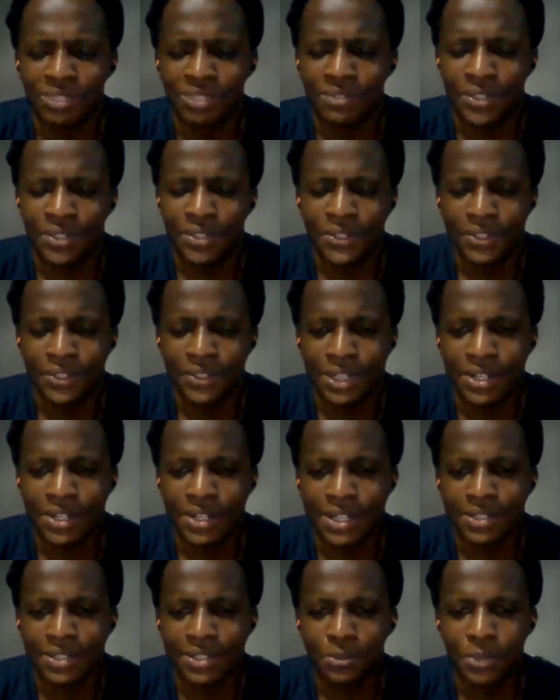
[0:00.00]
difficult
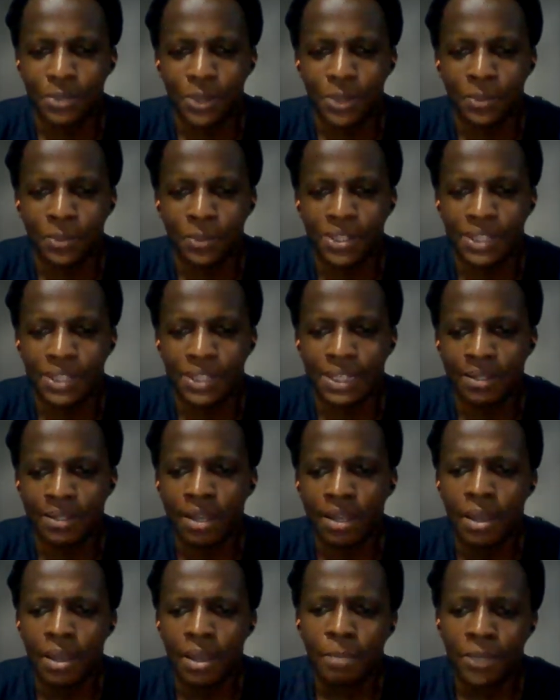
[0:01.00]
area to work with. And
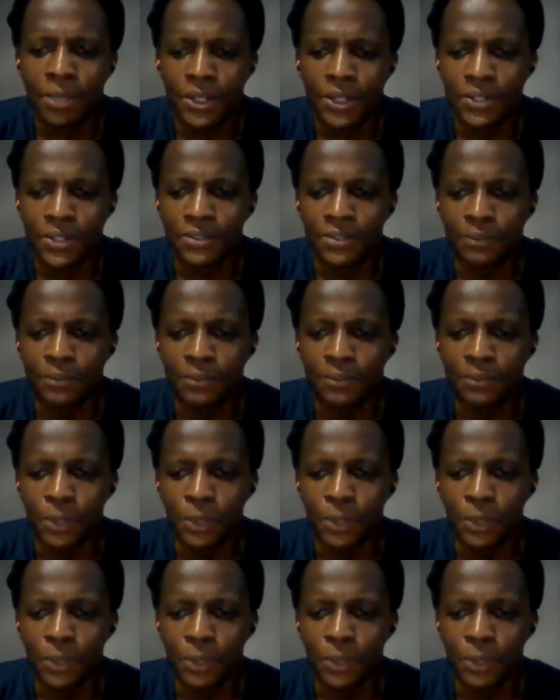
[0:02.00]
part of